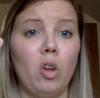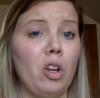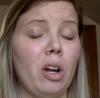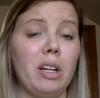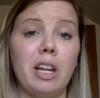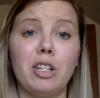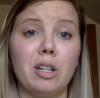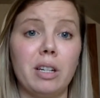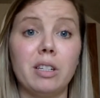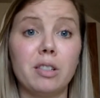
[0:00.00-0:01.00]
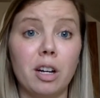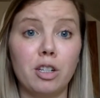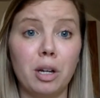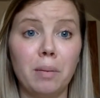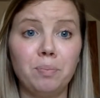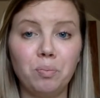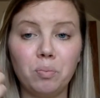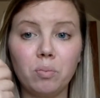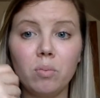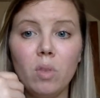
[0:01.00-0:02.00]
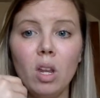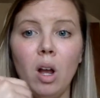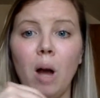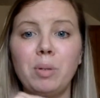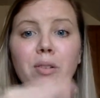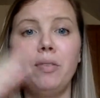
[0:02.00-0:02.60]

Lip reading: They're not engaging in discussion. Up to